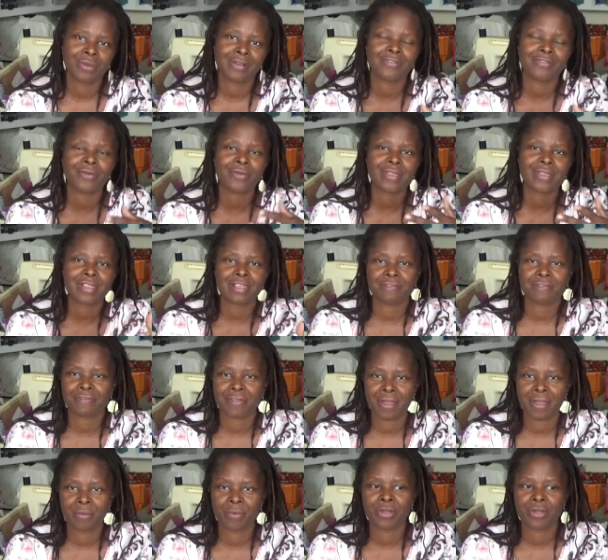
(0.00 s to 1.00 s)
I've got stuff
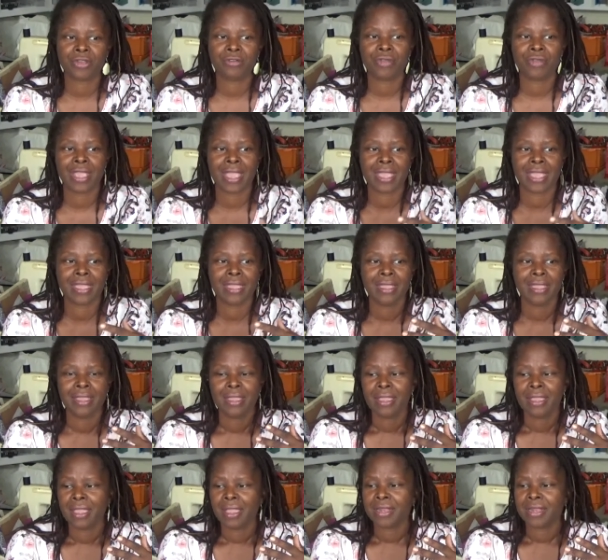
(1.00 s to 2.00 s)
that I want to create,
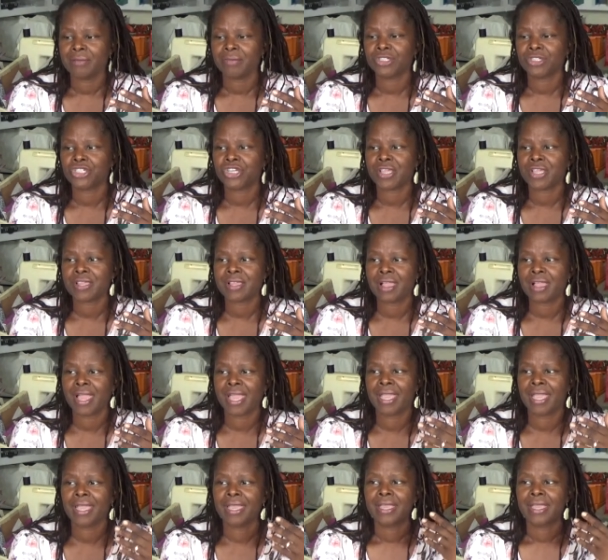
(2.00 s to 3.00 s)
and it was just
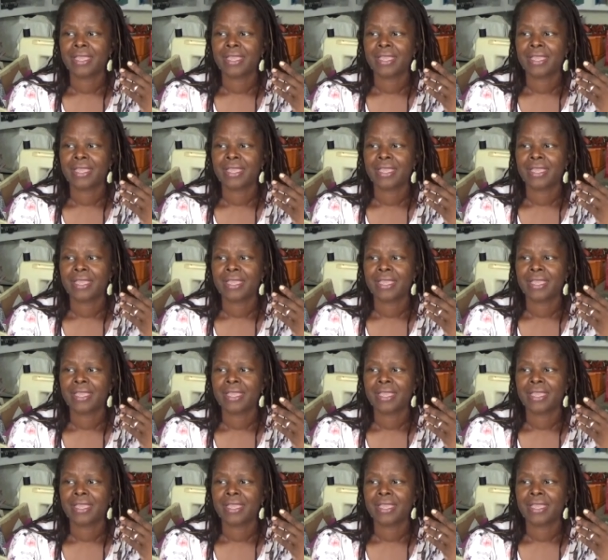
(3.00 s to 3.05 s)
like,